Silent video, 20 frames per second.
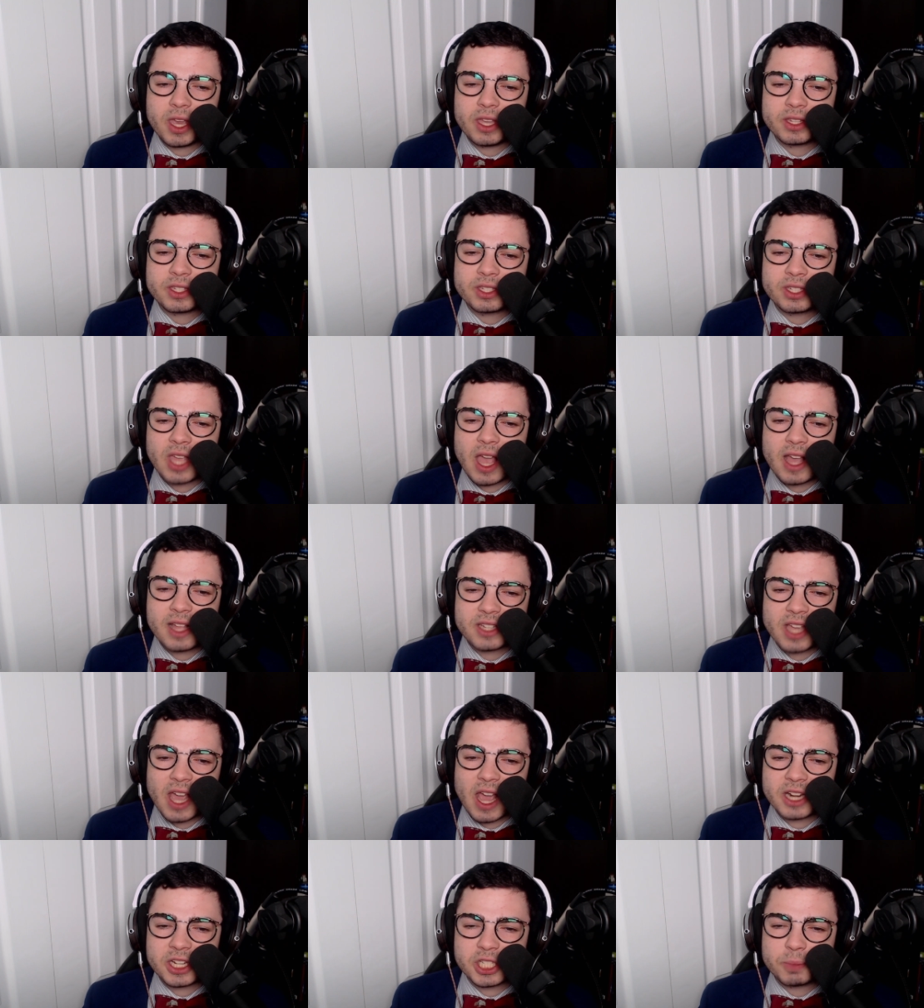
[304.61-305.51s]
It sends
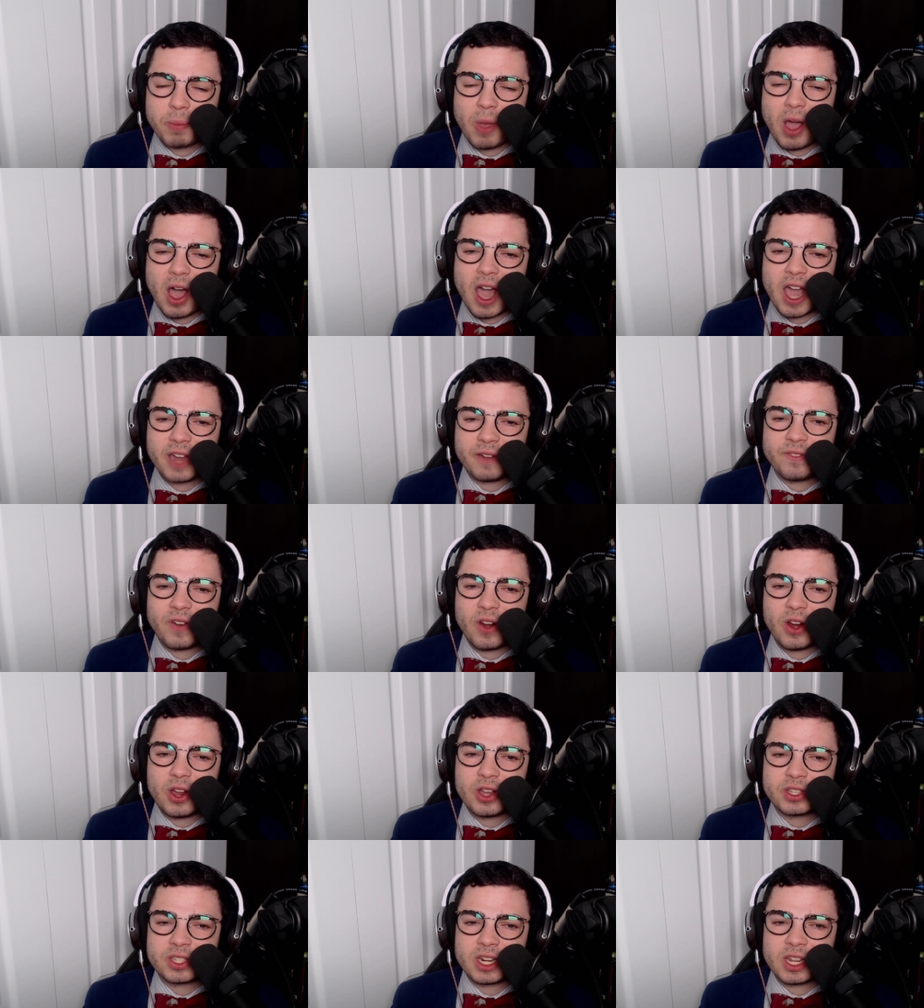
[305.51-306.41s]
Edge spine
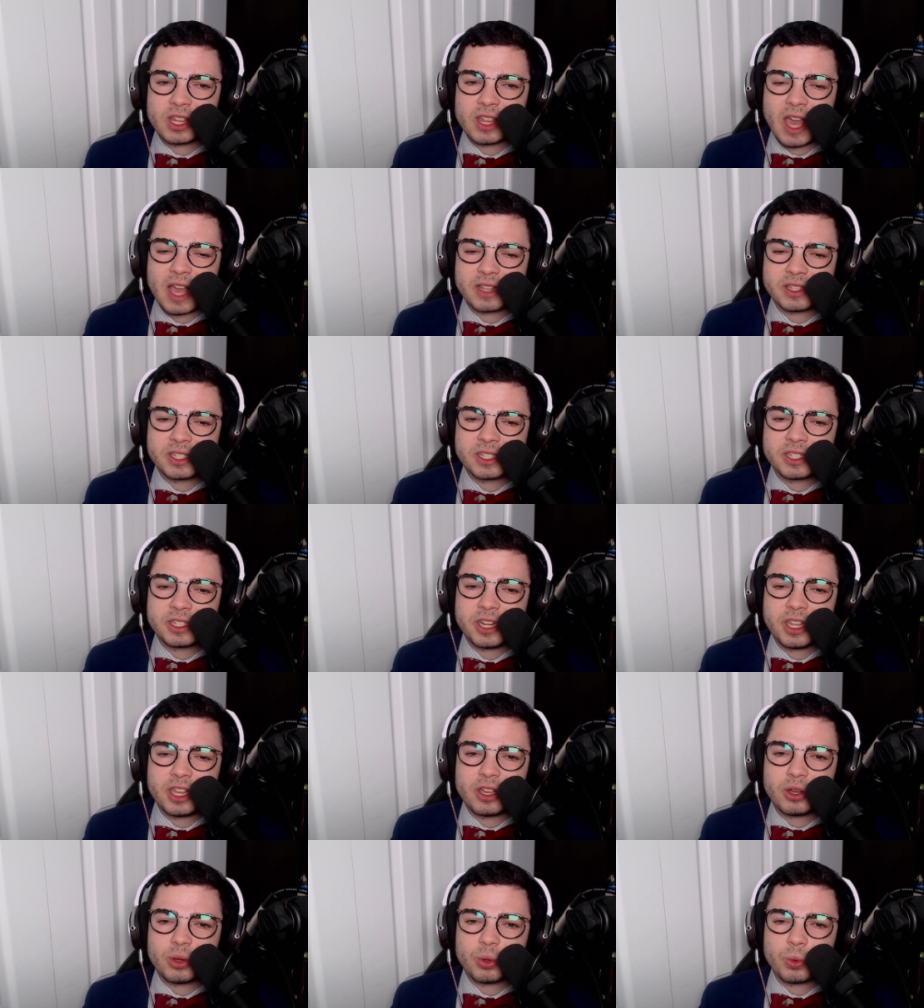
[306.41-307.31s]
first into that
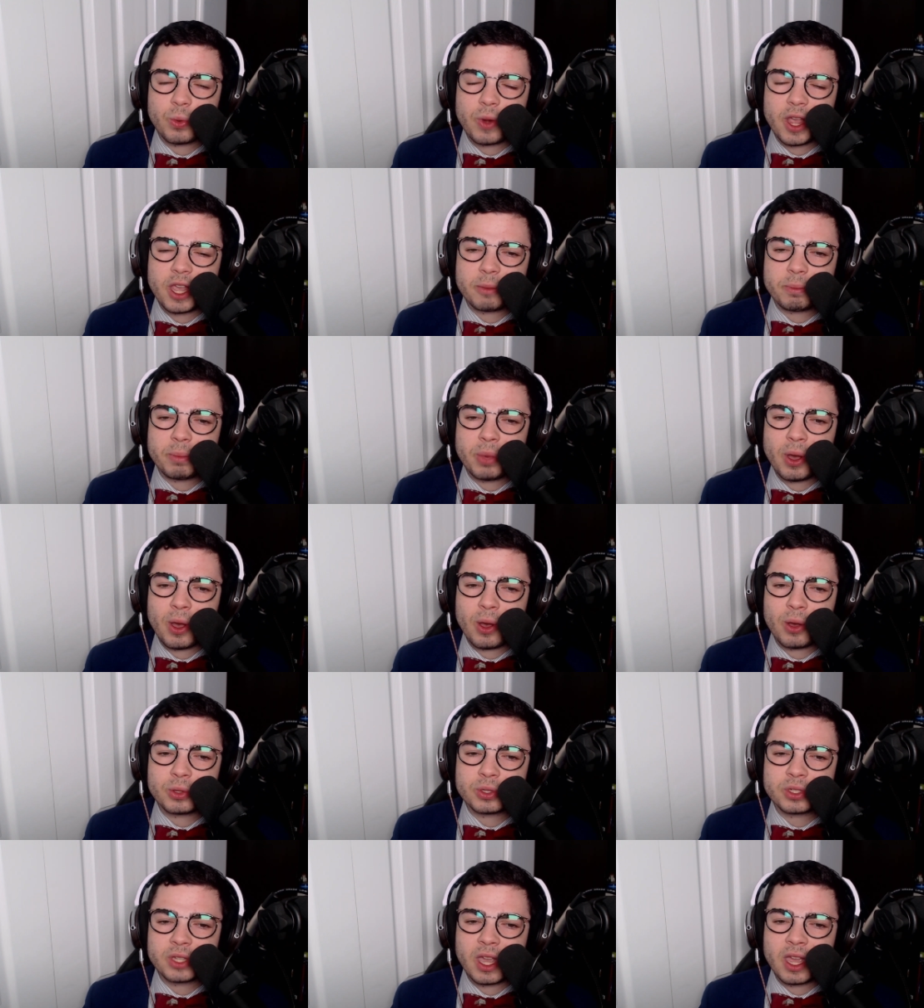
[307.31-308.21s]
steel ring
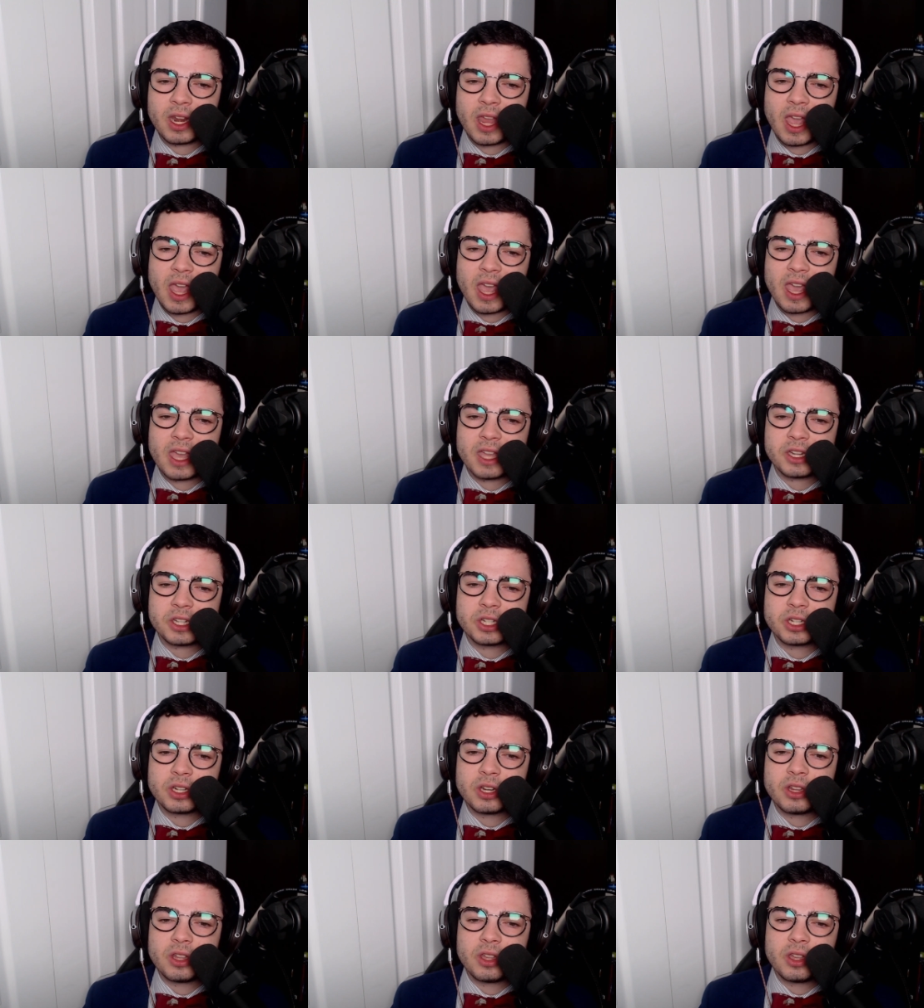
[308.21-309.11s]
post. And Edge
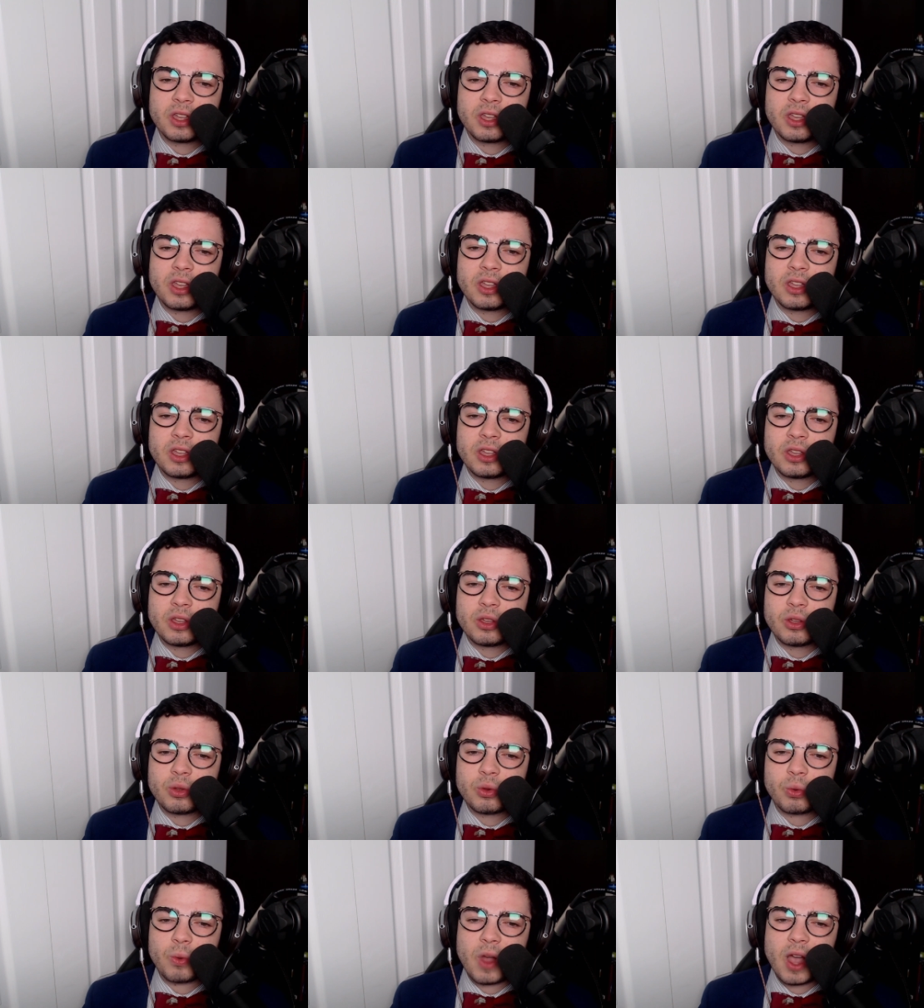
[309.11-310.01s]

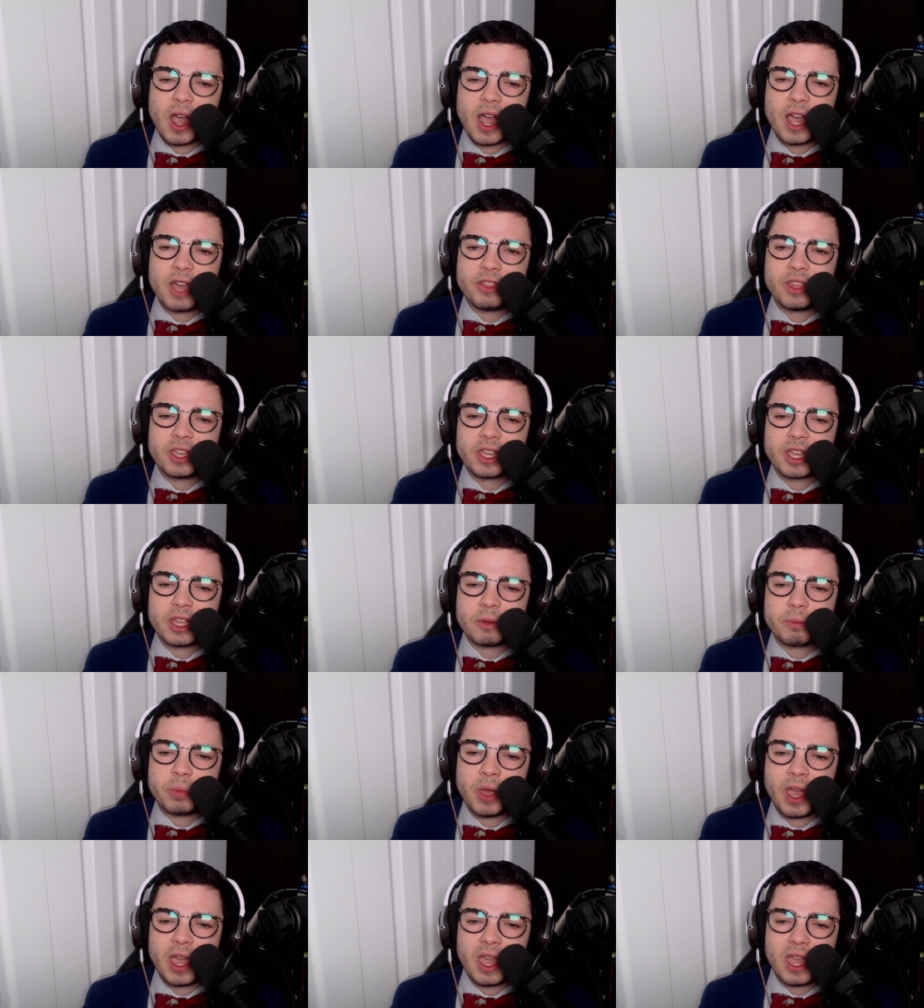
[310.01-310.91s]
writhing in
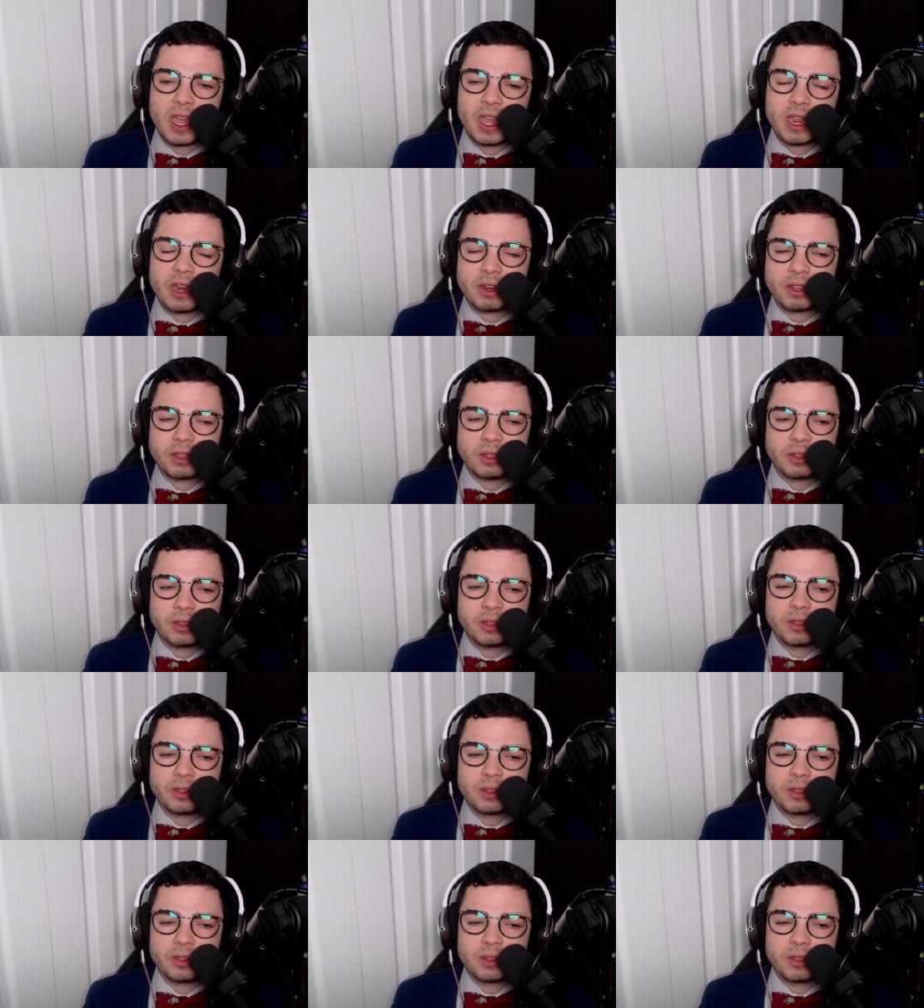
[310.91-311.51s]
pain.